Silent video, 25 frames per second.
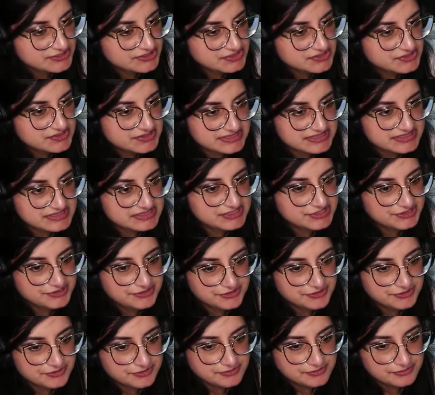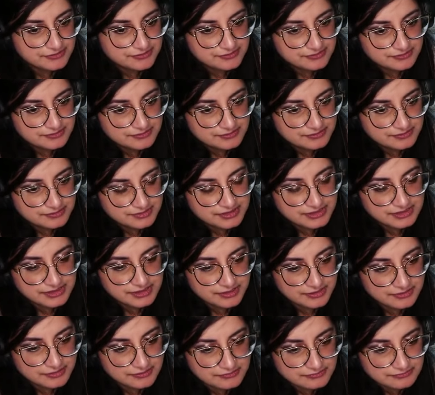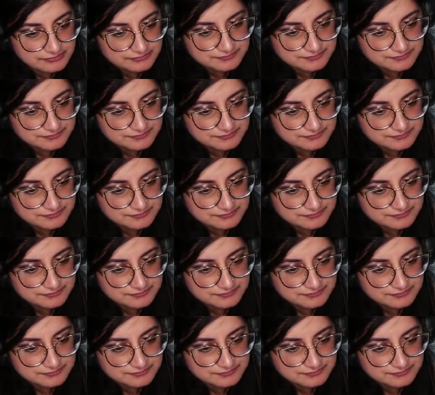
do this too, you know?